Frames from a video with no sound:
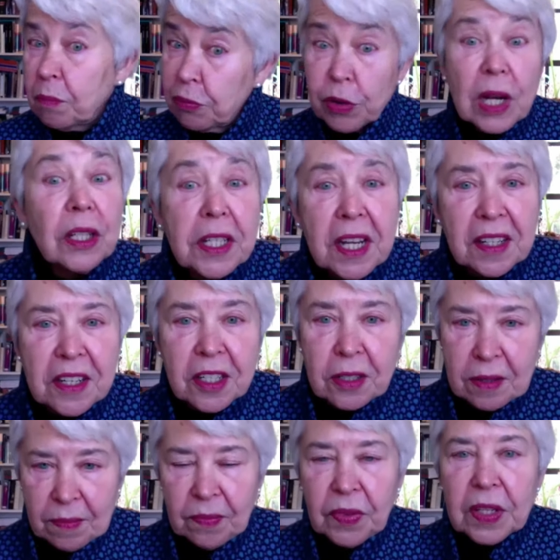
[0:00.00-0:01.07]
brilliant
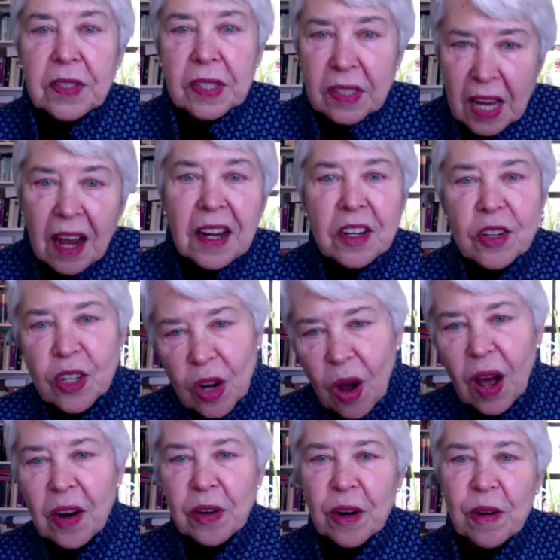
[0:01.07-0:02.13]
son,
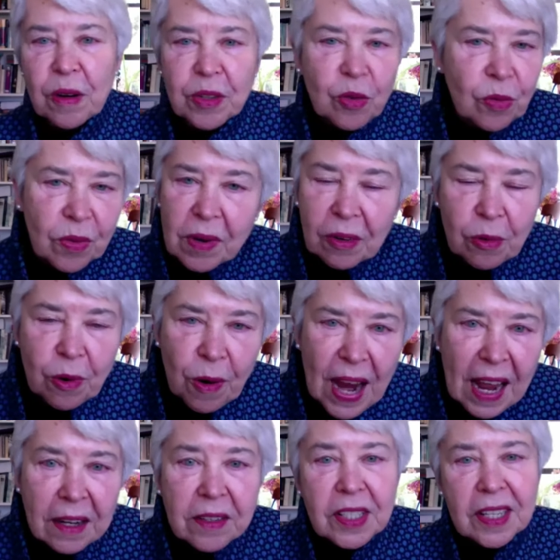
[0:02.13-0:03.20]
daughter,
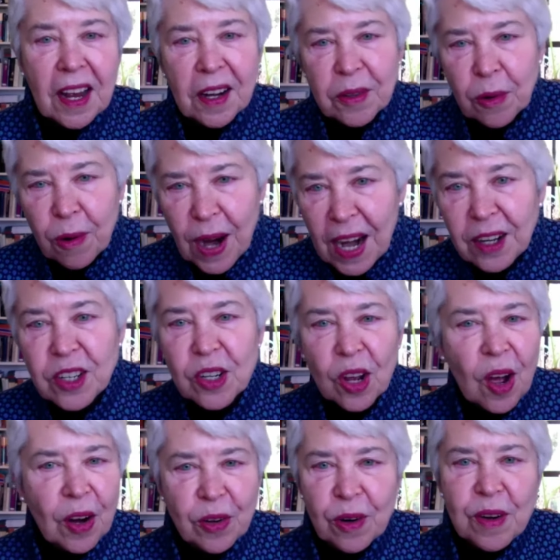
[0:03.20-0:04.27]
grandson,
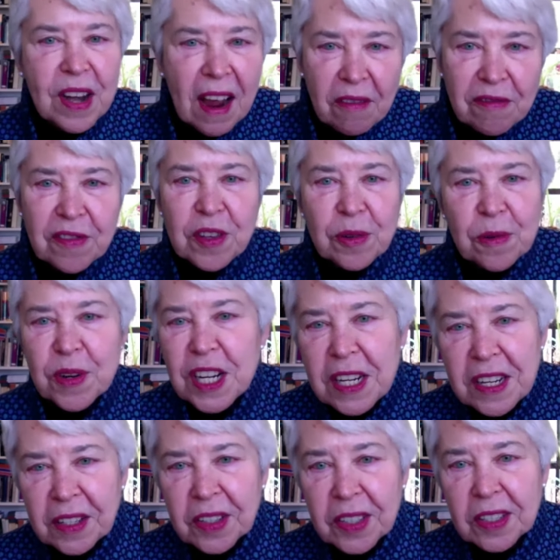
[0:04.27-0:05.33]
granddaughter, nephew,
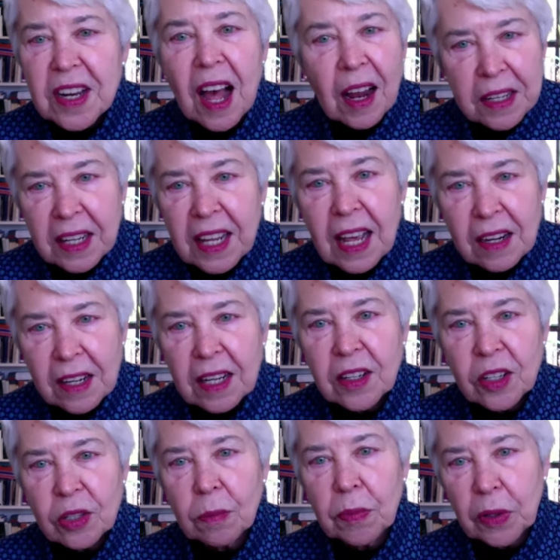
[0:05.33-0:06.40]
niece not getting
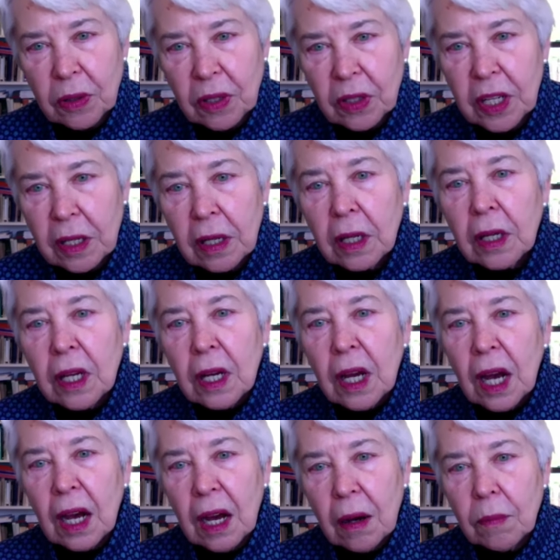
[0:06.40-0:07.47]
into Berkeley.
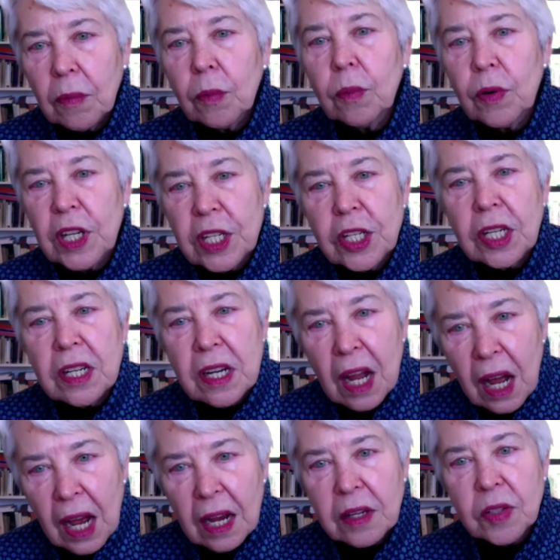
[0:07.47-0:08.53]
Um, we
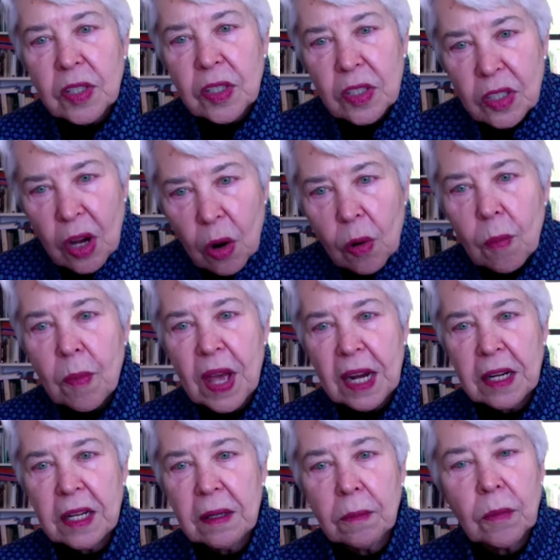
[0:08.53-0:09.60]
deny so
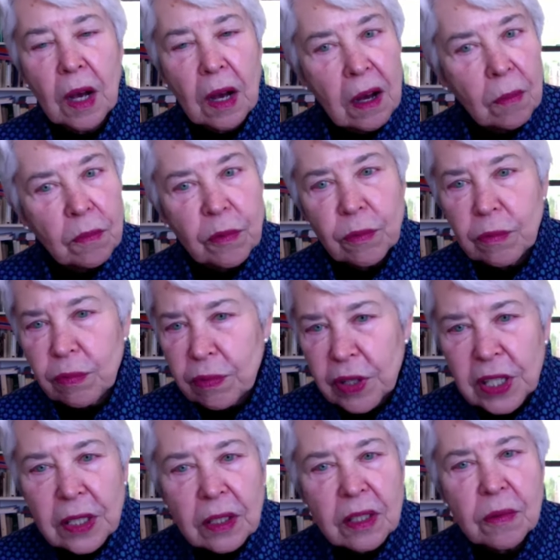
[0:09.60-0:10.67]
many um,
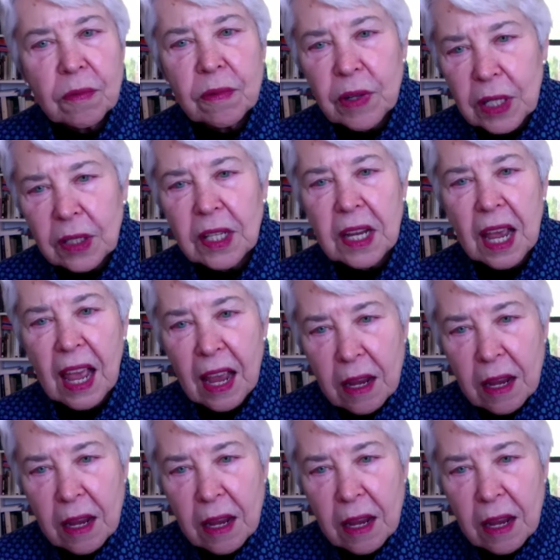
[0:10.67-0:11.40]
really, really